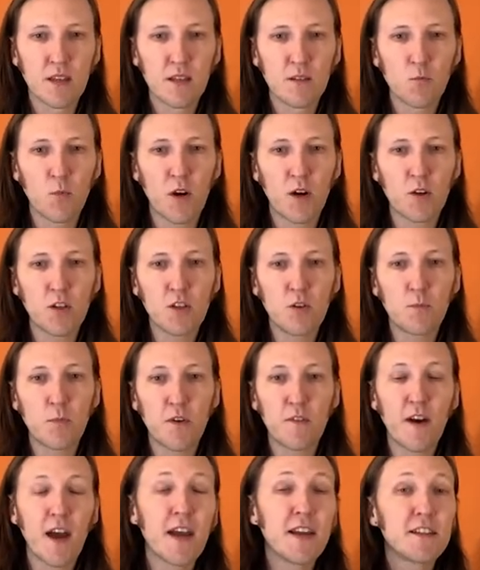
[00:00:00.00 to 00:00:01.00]
where you
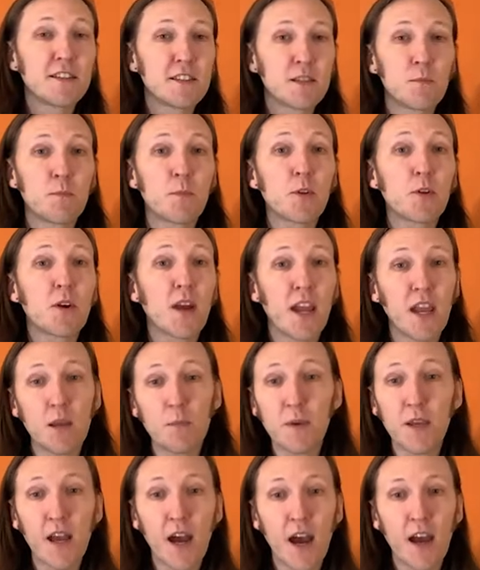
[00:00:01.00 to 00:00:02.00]
provide a simpler
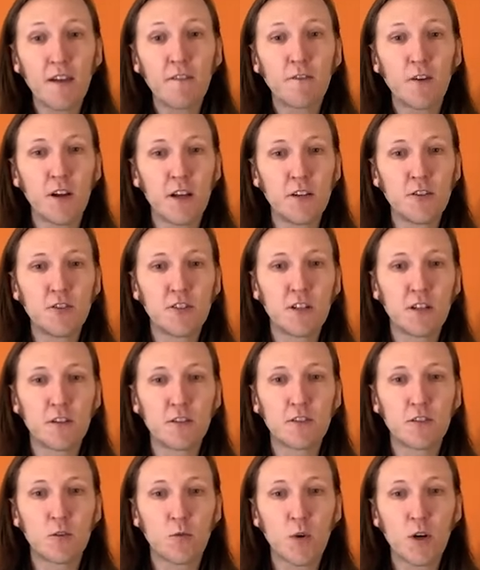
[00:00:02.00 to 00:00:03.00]
API for
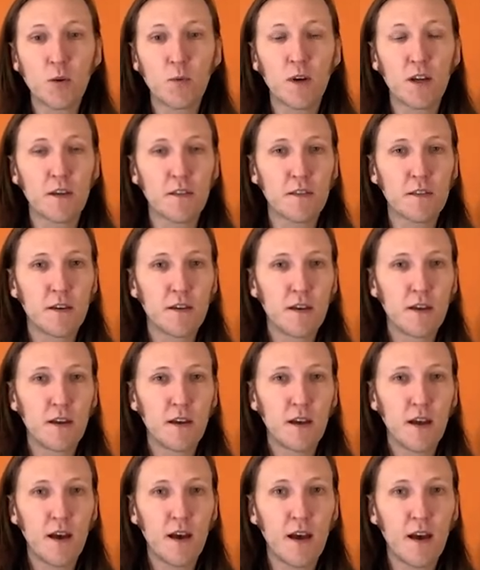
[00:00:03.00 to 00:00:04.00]
engineers to work with.
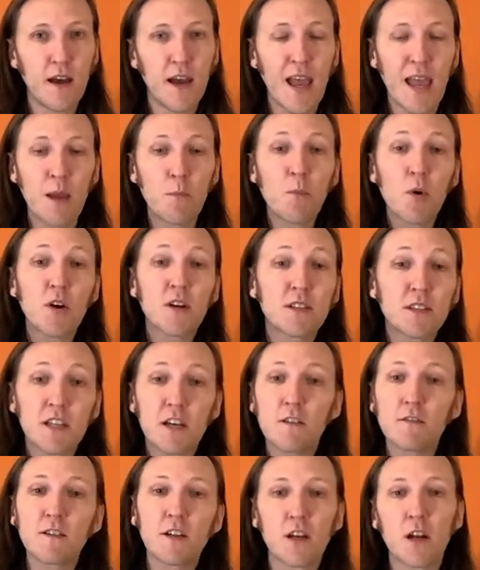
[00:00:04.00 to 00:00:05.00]
Ember
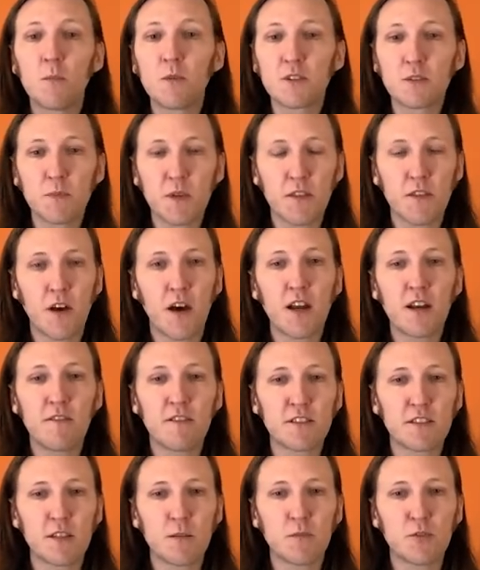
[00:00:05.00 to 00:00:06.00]
itself can almost be thought
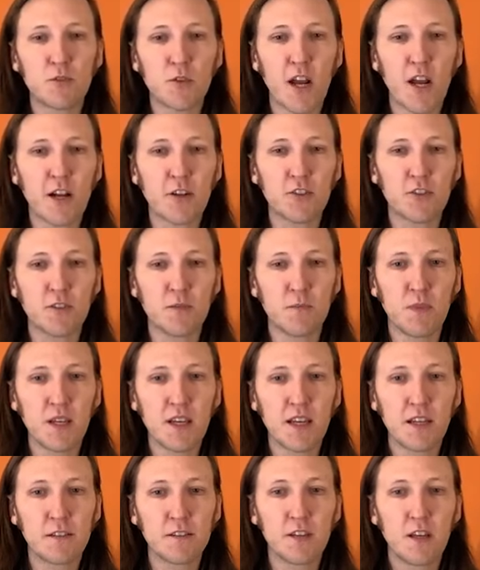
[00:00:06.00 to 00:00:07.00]
of as an abstraction
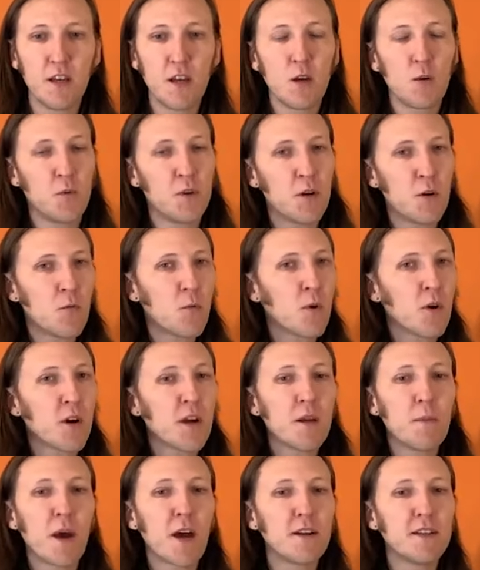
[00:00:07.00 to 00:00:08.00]
because we don't
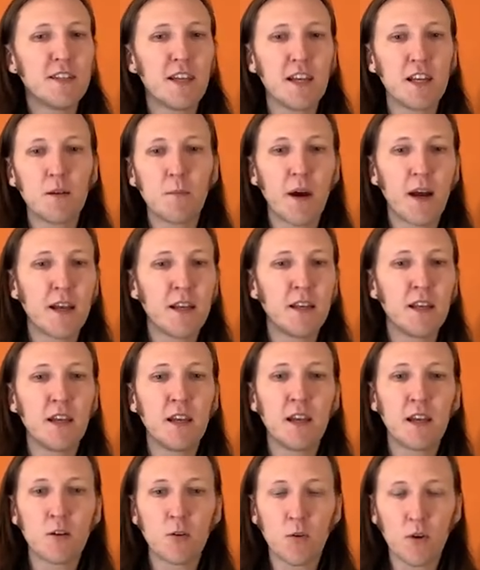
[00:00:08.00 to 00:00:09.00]
worry about data
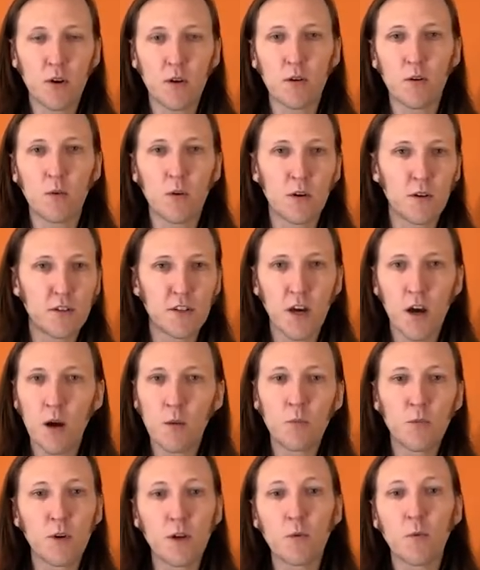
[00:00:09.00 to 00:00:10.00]
binding or
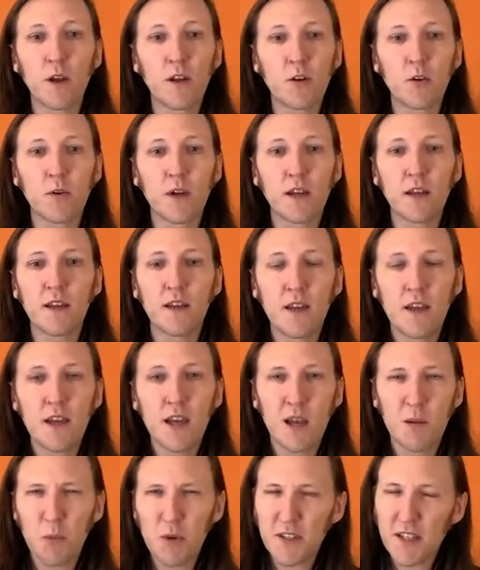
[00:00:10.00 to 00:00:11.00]
DOM re-rendering.
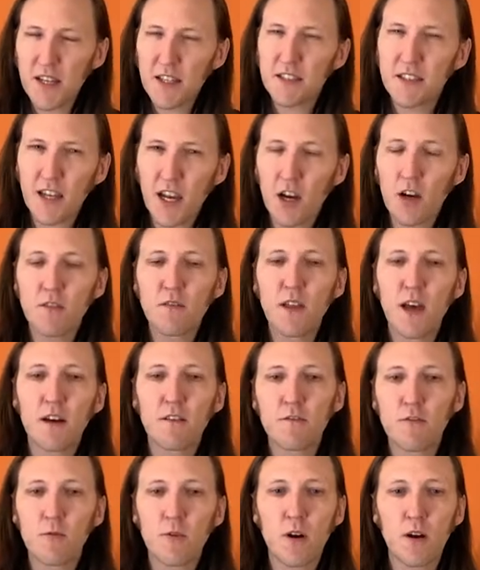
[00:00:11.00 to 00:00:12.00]
Ember takes care of
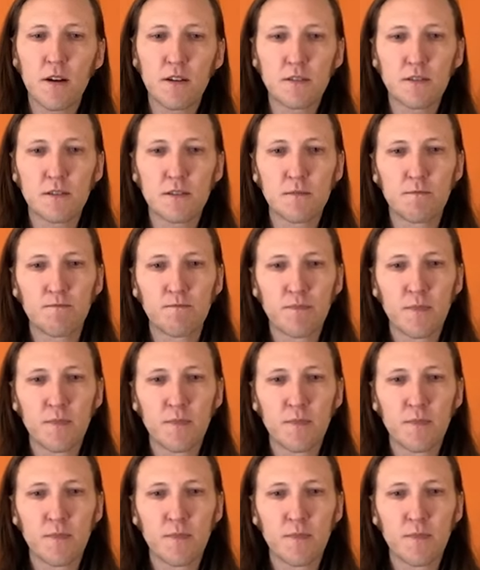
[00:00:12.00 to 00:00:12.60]
that for us.